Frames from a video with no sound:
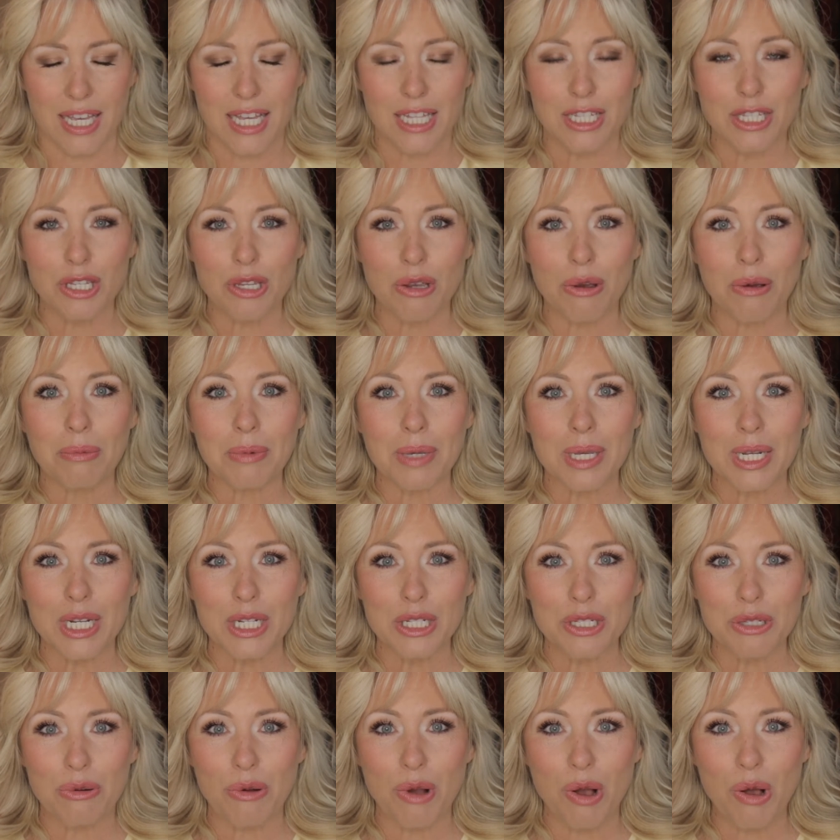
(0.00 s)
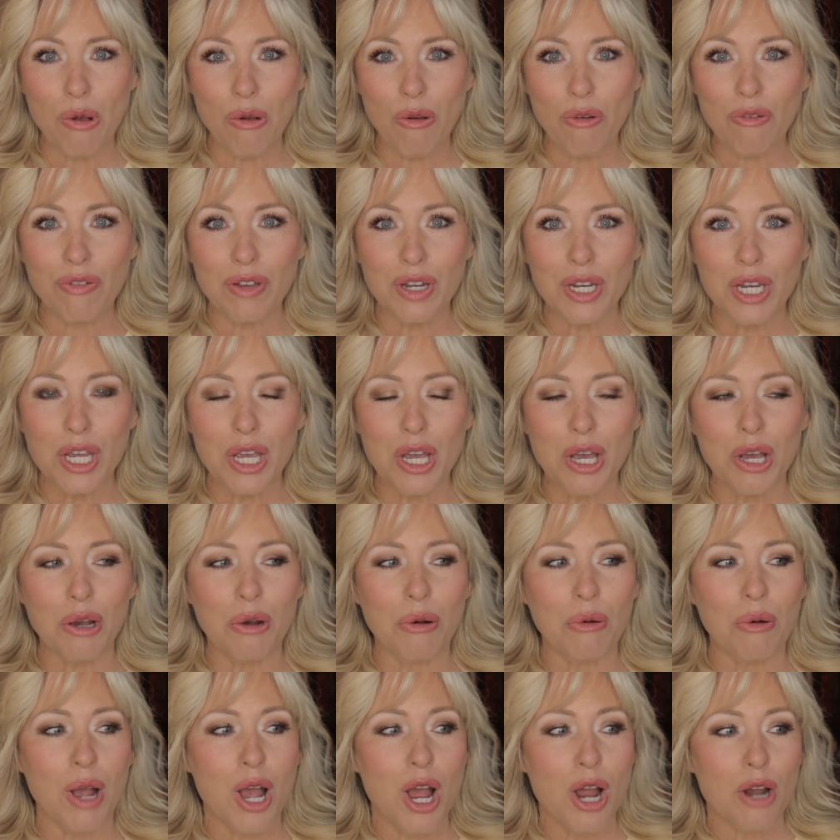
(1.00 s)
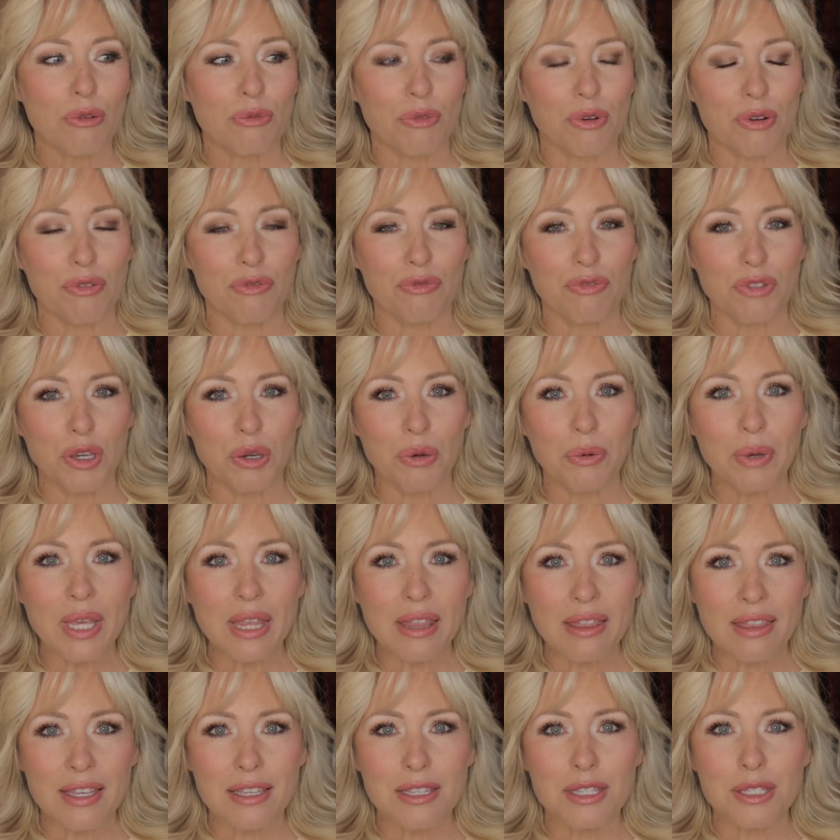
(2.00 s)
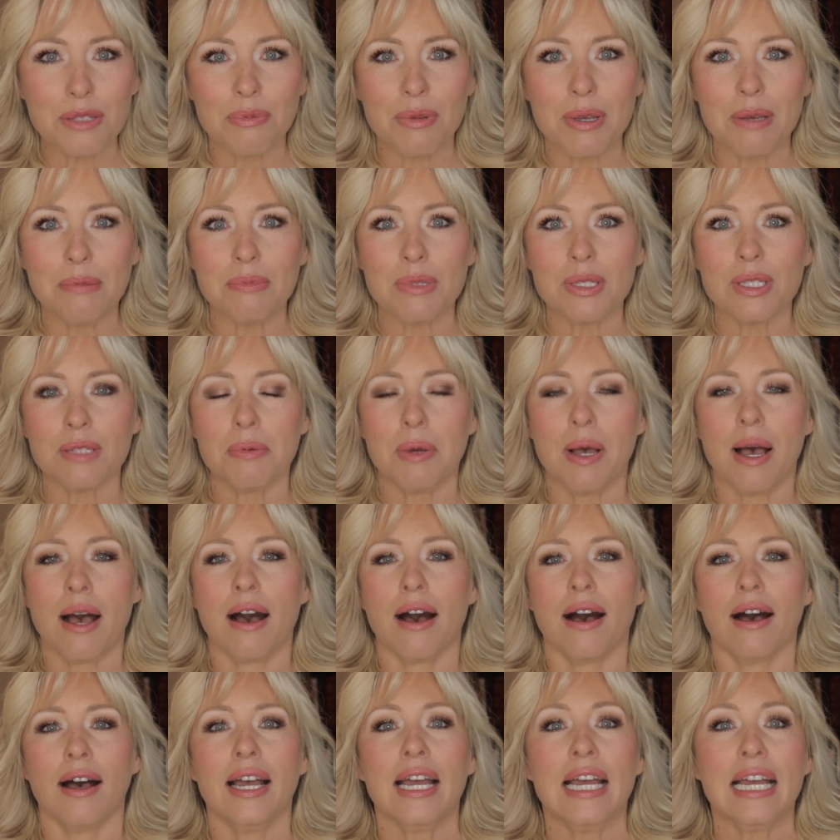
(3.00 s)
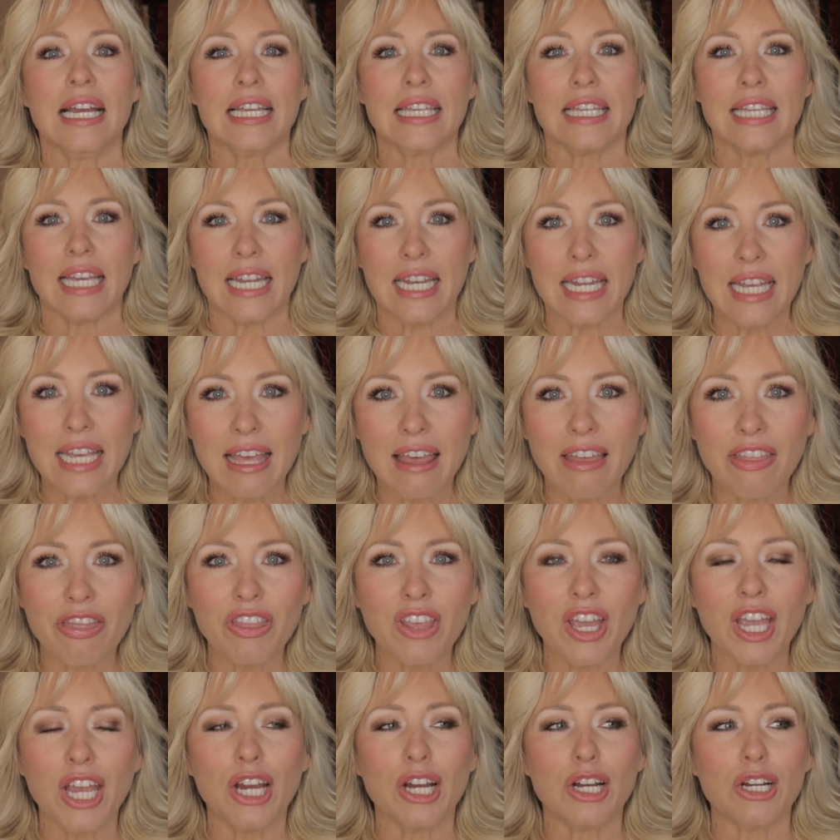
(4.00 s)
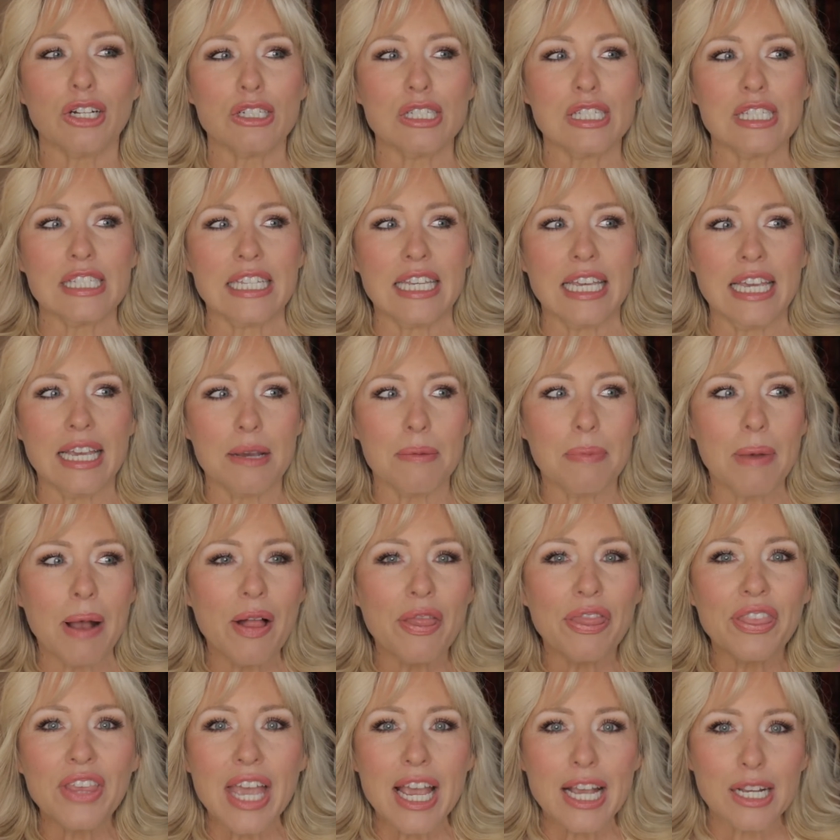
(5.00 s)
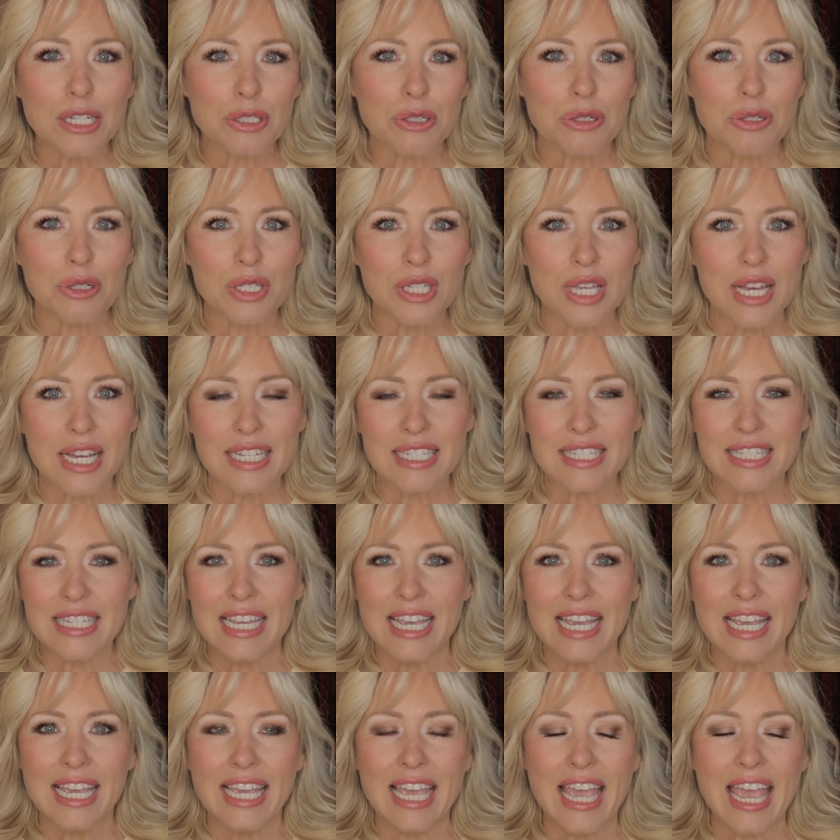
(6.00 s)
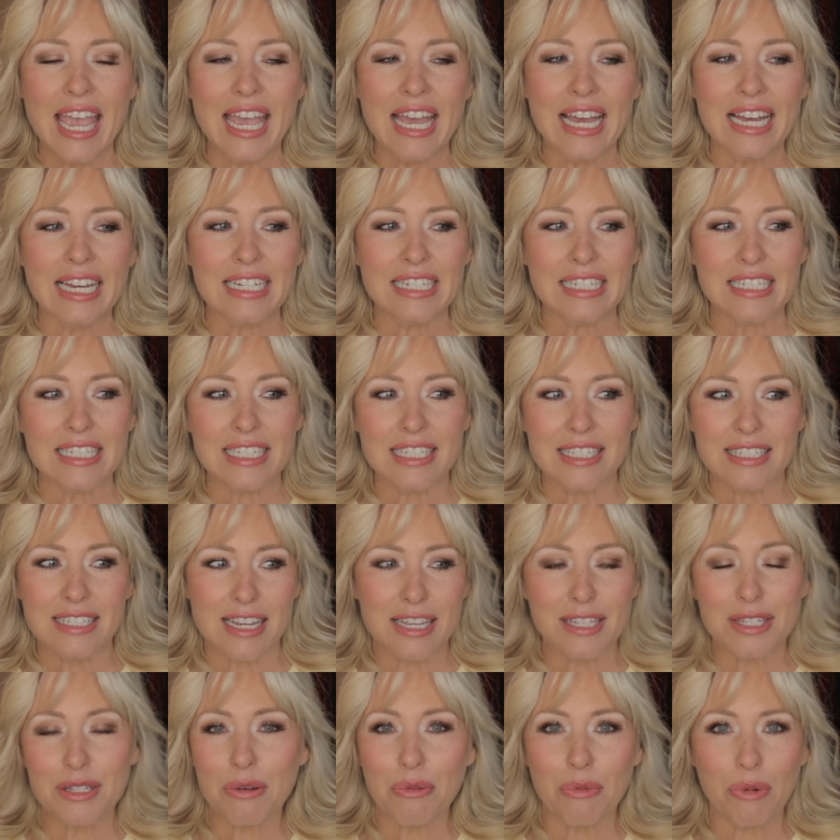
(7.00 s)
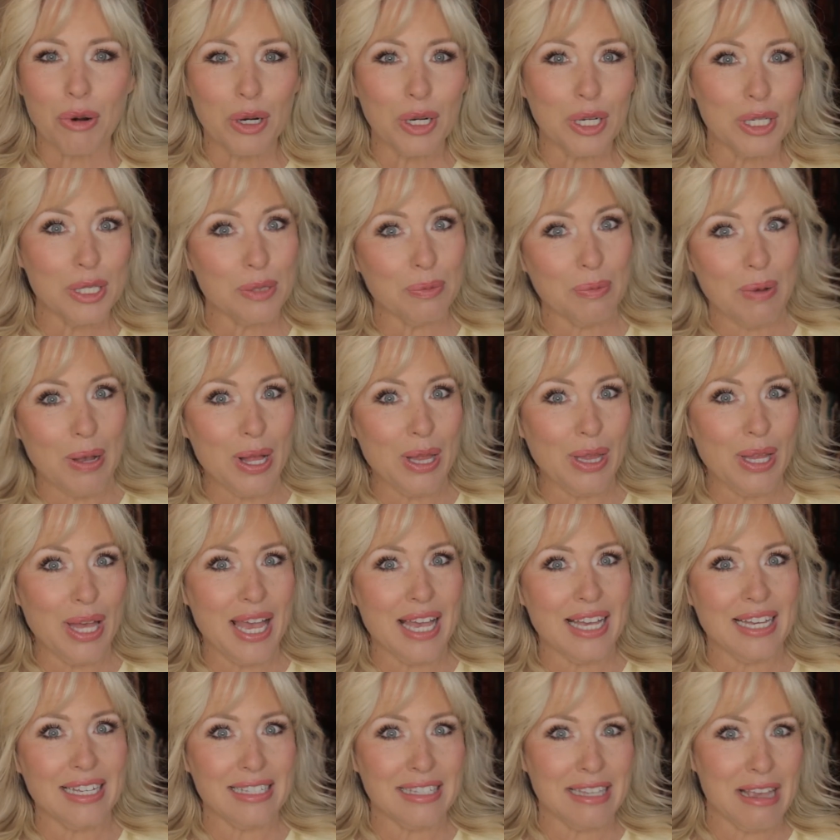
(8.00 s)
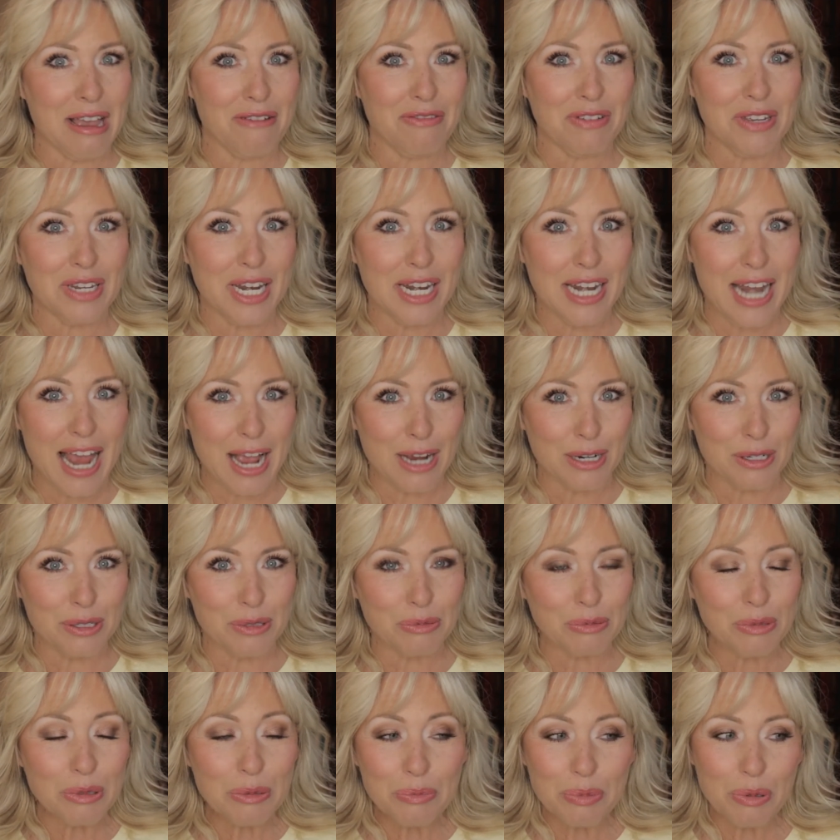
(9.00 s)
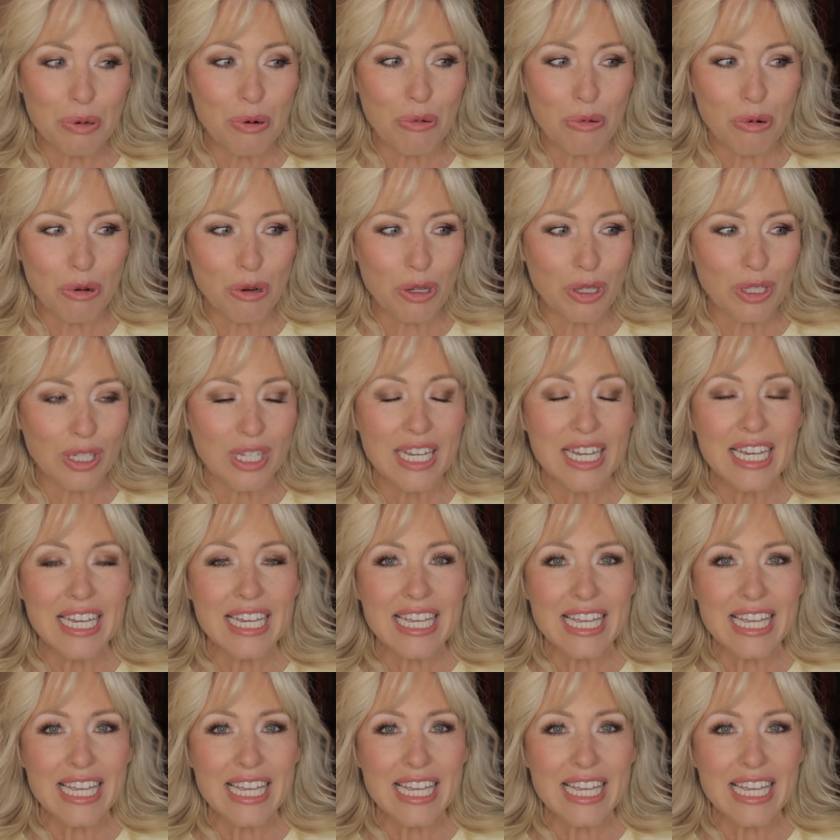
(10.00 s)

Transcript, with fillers: And so I'm gonna do a whole video reviewing this swim spa, getting in there, seeing about the exercising, and does it work as well as having an actual pool?